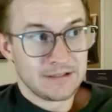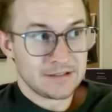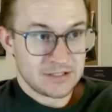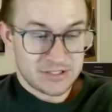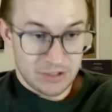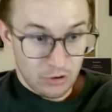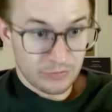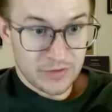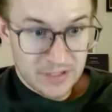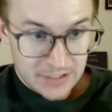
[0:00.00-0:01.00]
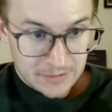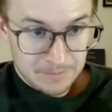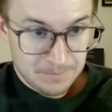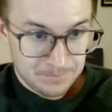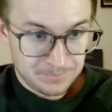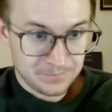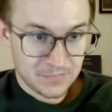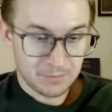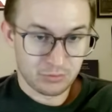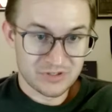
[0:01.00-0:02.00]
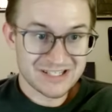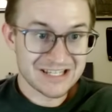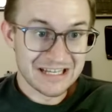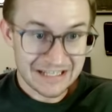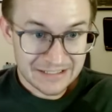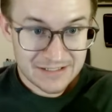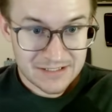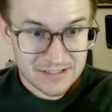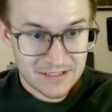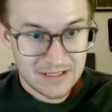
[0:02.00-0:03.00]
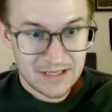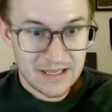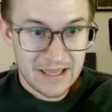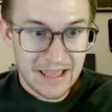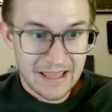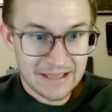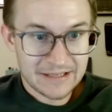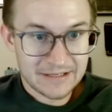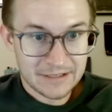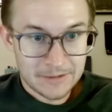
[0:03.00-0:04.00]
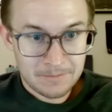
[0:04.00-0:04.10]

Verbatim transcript: to start the proceedings, and